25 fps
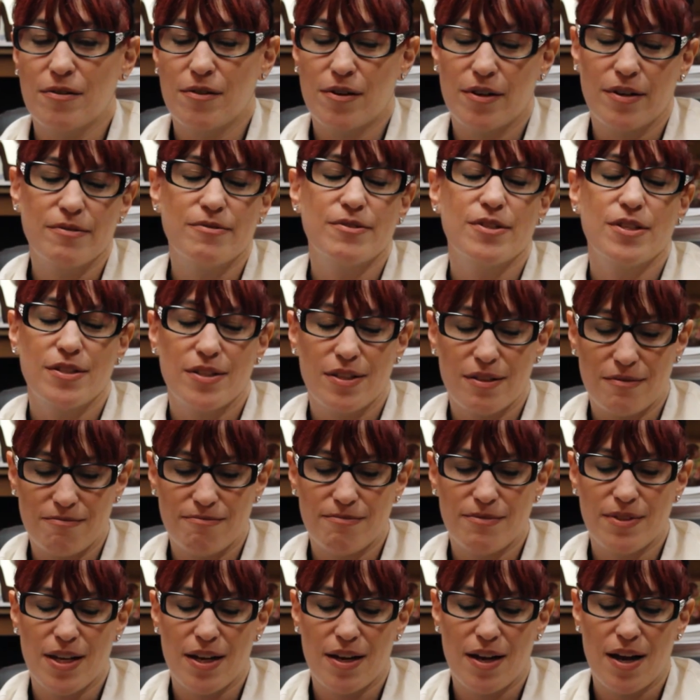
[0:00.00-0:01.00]
or she's a
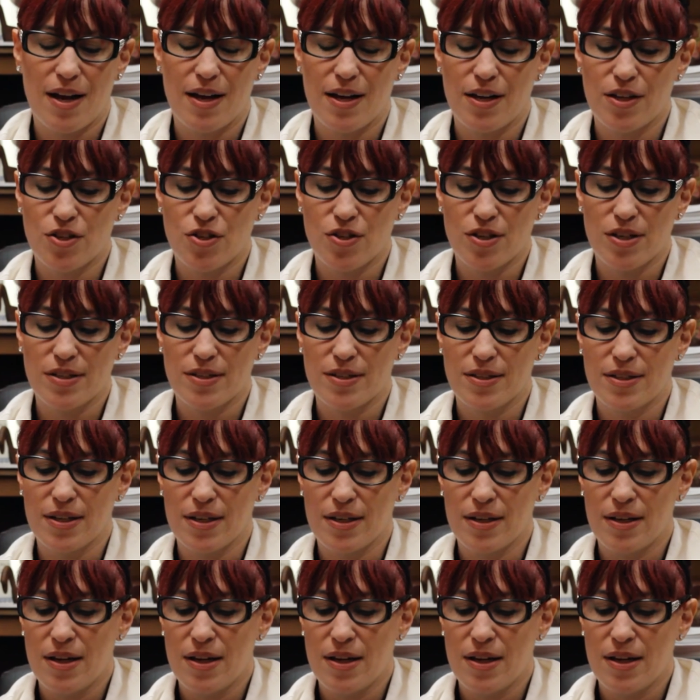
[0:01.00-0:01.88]
psychiatrist.